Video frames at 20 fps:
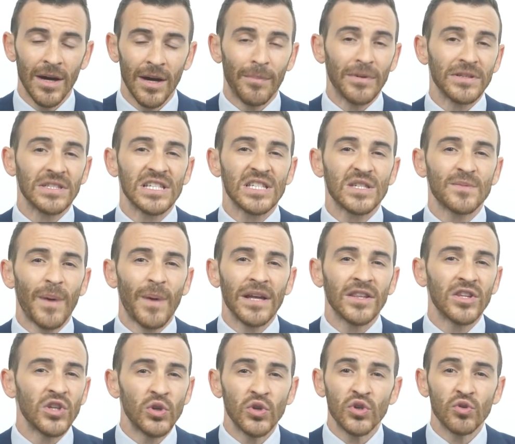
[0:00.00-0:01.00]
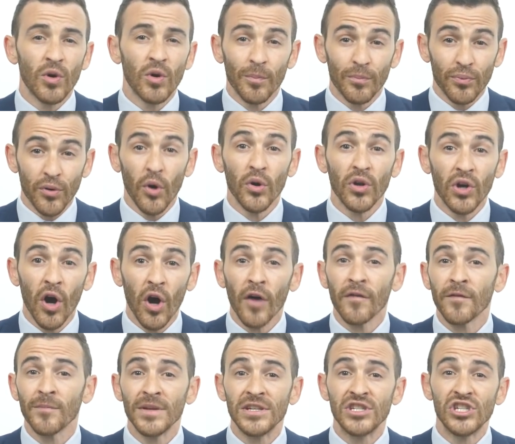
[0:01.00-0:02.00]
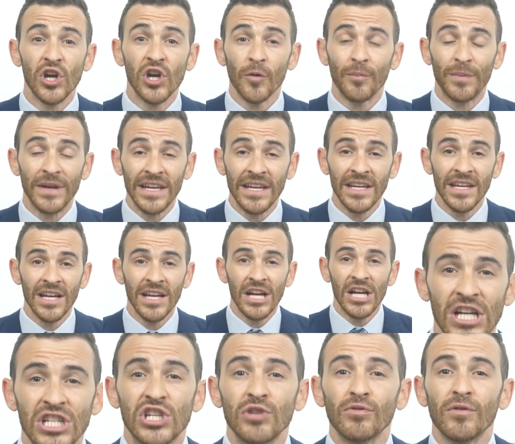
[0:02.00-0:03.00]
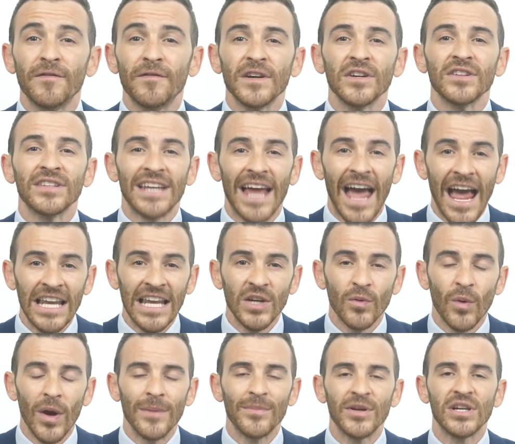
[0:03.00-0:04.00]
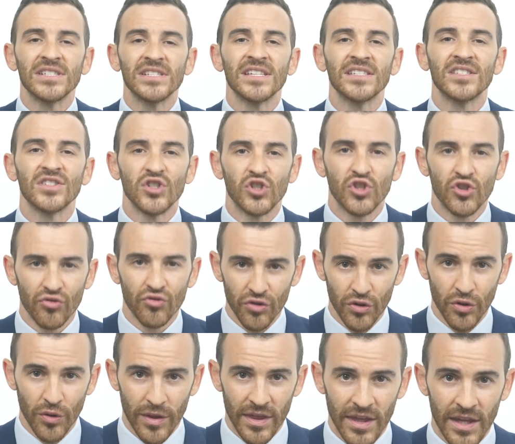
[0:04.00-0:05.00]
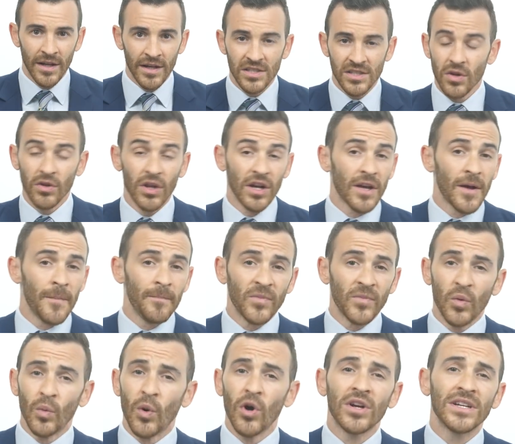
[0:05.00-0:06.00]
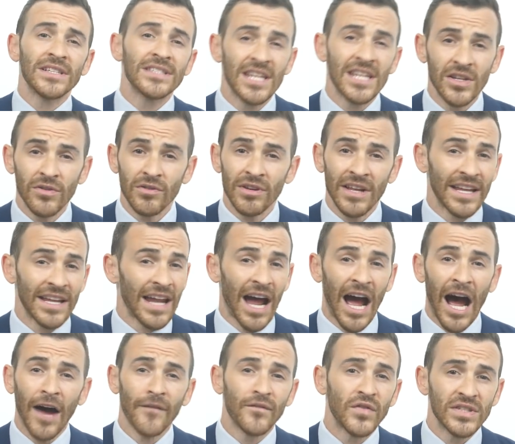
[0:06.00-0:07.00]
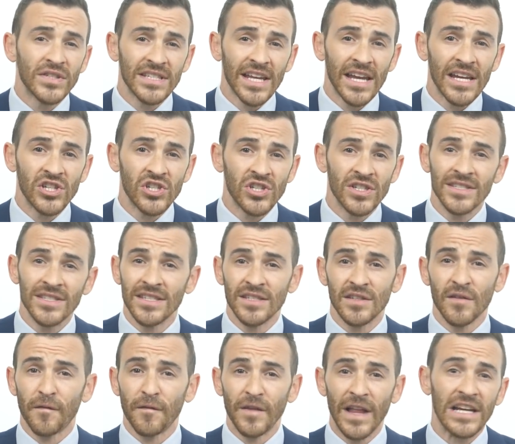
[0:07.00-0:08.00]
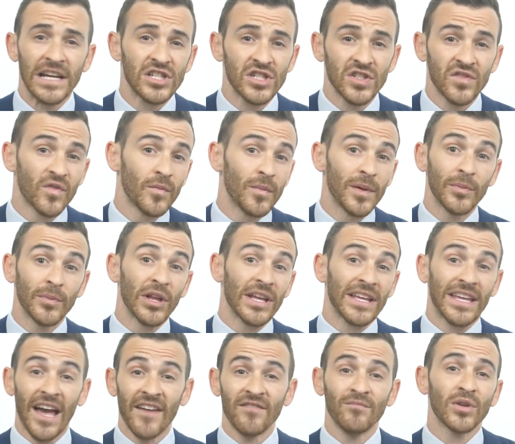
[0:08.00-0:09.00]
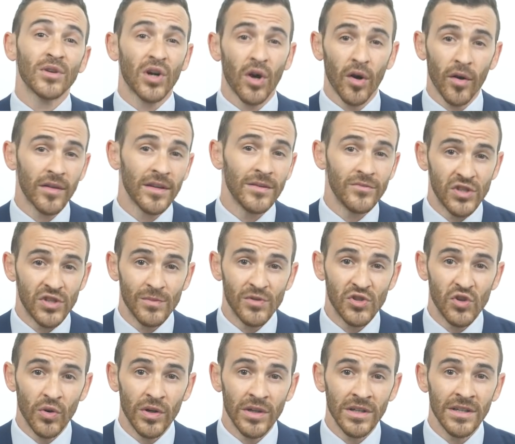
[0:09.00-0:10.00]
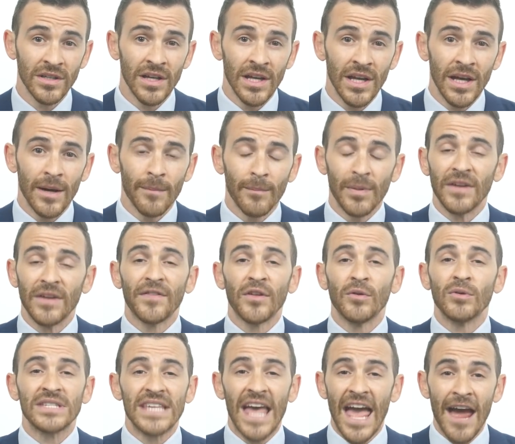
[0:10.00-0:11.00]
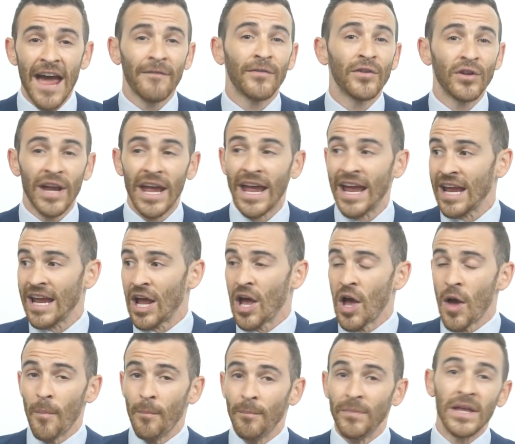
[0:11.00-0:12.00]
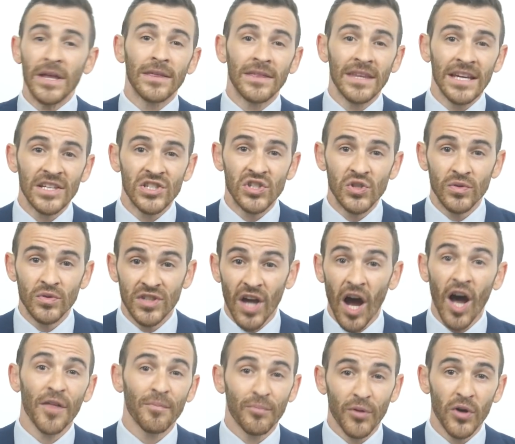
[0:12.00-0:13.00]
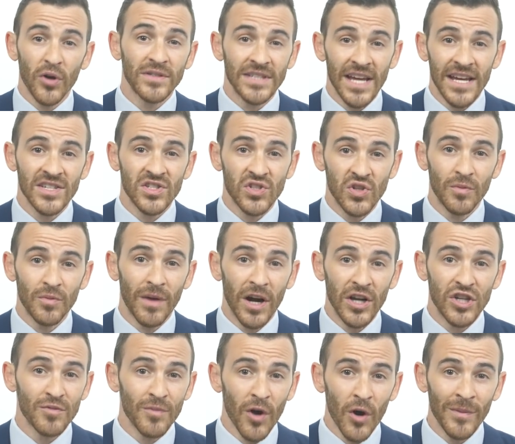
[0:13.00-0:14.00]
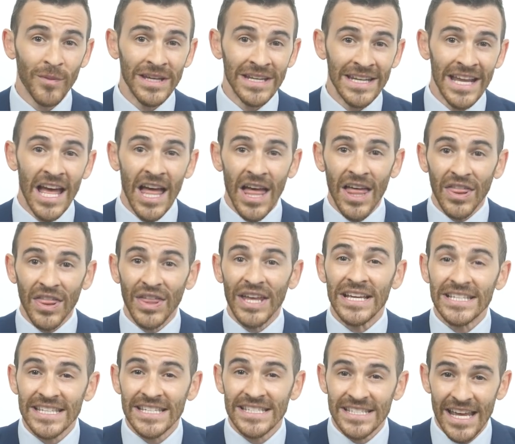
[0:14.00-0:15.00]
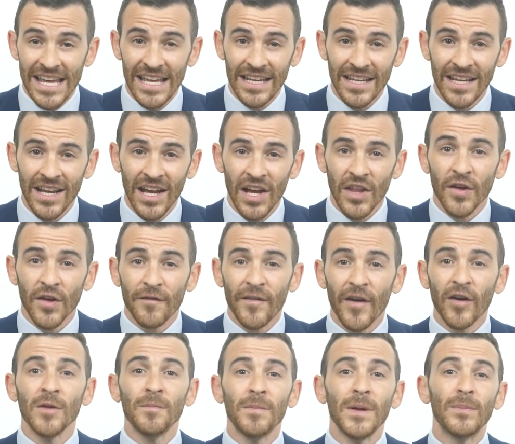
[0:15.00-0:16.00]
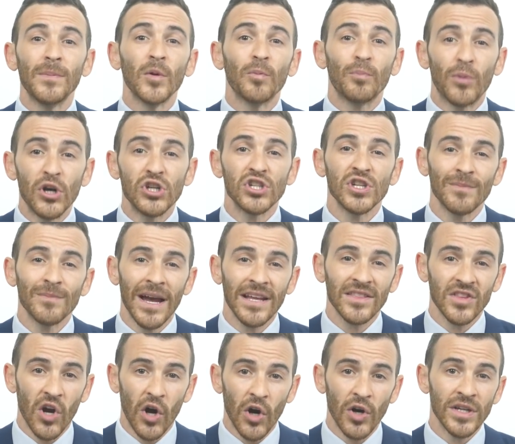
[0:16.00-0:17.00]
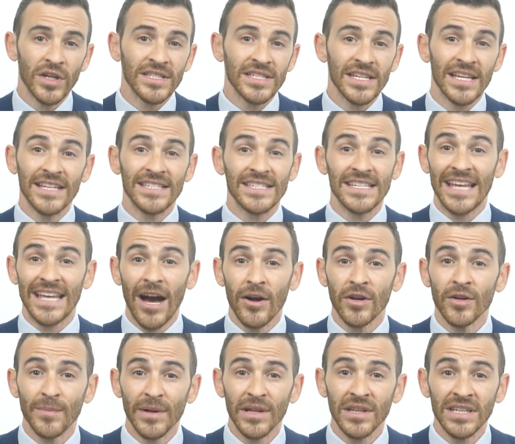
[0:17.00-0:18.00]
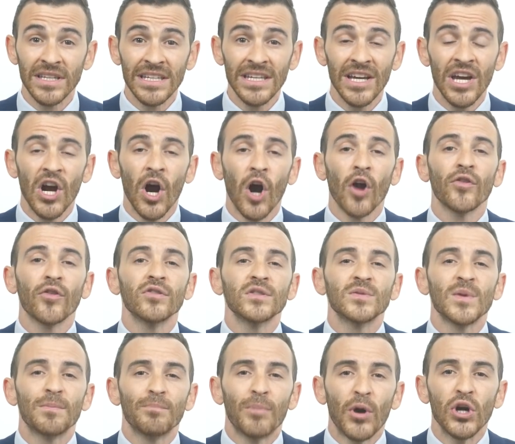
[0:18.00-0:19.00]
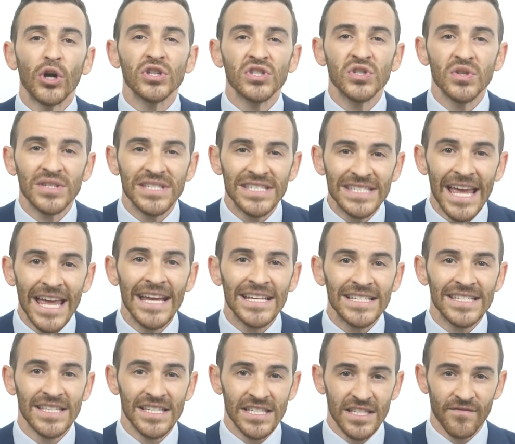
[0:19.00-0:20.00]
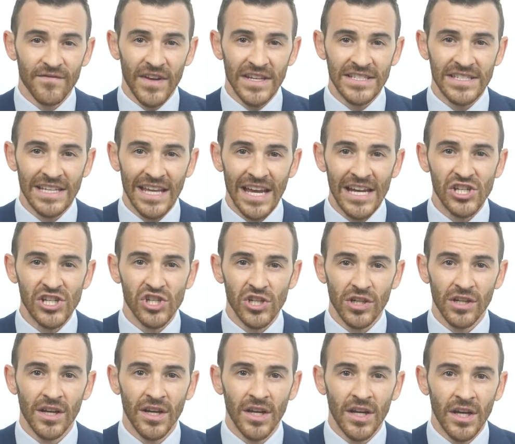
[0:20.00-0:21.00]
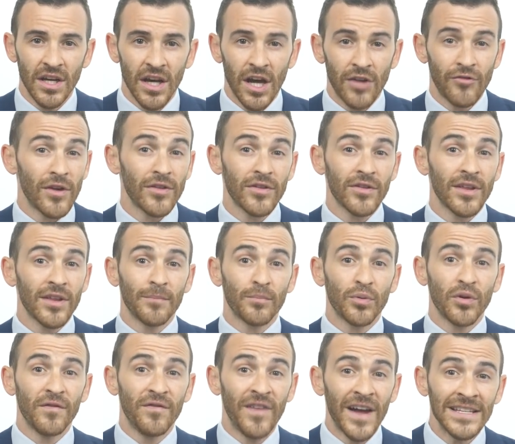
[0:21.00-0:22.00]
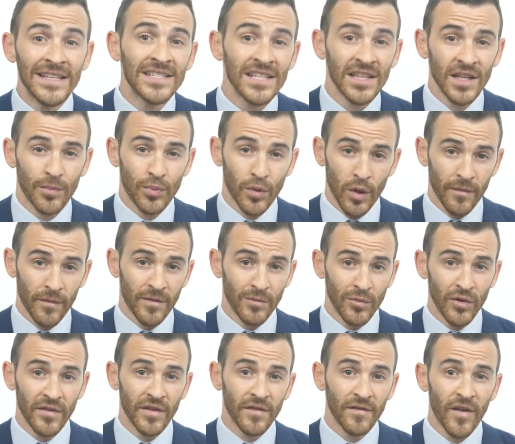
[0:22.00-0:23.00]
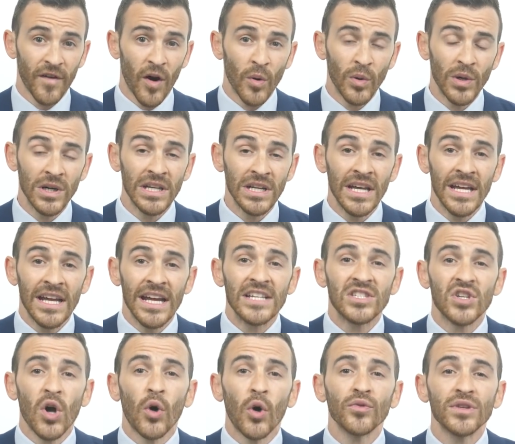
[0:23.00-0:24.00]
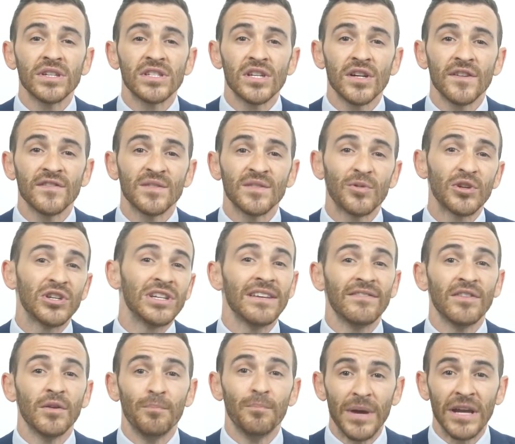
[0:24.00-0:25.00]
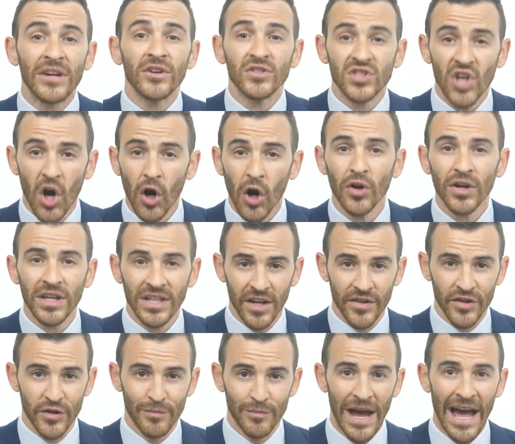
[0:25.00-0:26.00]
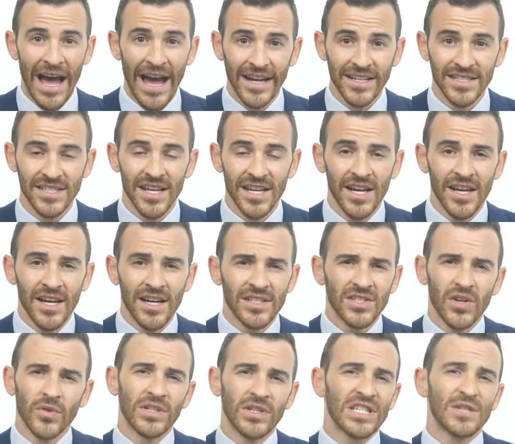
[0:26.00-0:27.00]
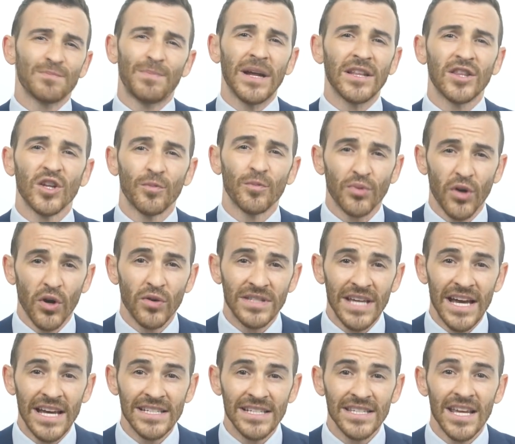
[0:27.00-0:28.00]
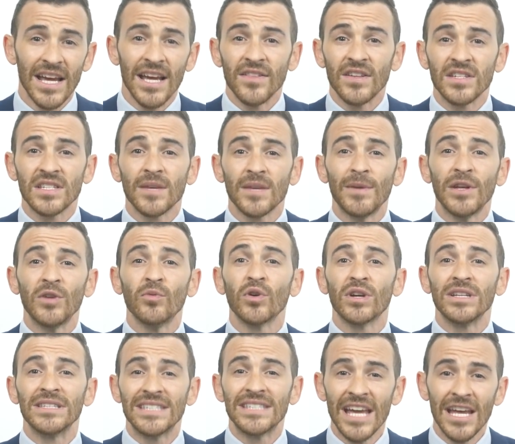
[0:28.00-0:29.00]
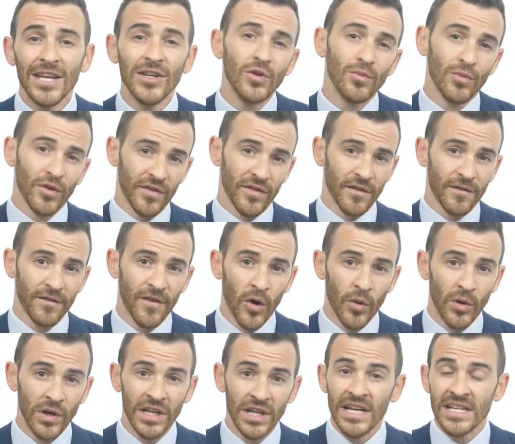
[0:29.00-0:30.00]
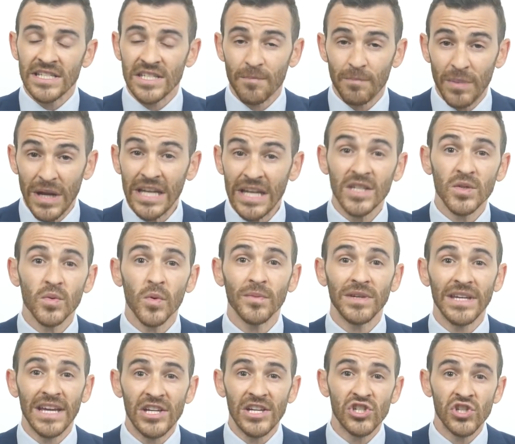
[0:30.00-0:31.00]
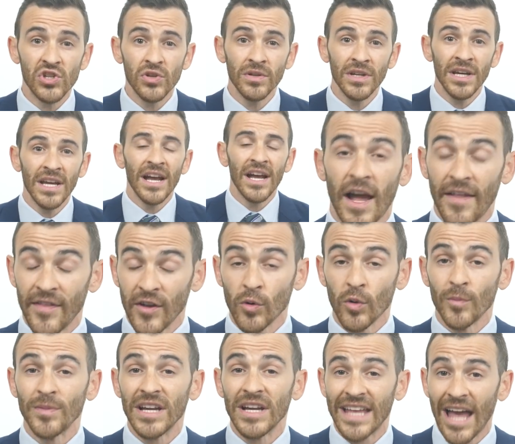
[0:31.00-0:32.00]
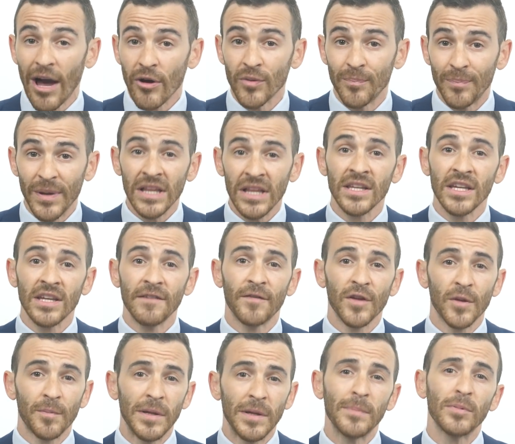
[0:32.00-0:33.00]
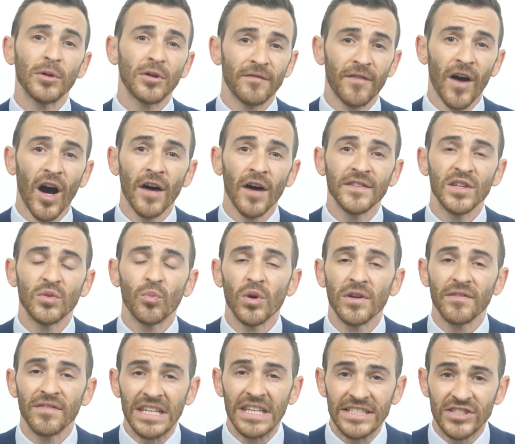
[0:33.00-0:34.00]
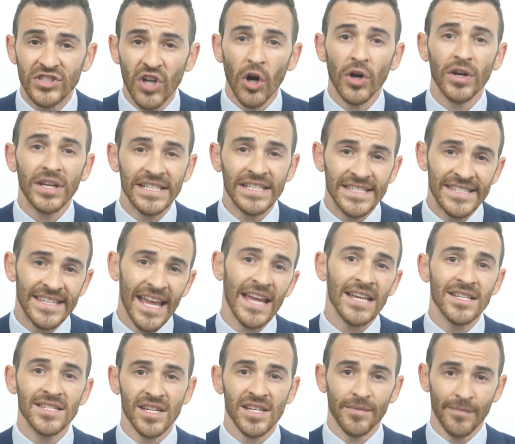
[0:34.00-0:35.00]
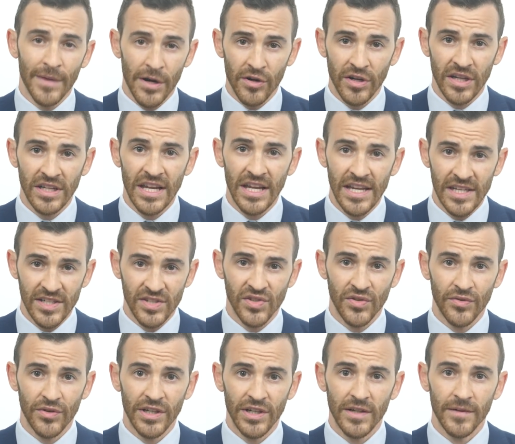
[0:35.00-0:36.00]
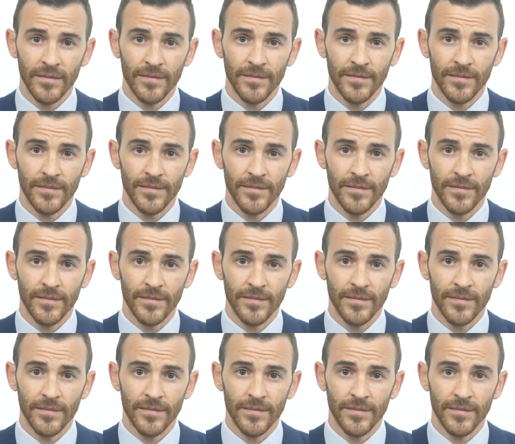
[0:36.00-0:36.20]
But despite the usual protocol from the GOP, she revealed it anyway because it's the truth. So look, we'll continue to get obfuscations and deflections from people like Kevin McCarthy and Jim Jordan, but if there was ever a "methinks you doth protest too much" moment, this is it. The very people pushing back the hardest against accountability are those with personal stakes in this investigation. And rather than preventing the probe from moving forward, it's only served to put an even bigger target on their backs. So despite their protests, this committee will continue moving forward, subpoenas will be issued, and there will be accountability for the people involved in one of the darkest days in American history.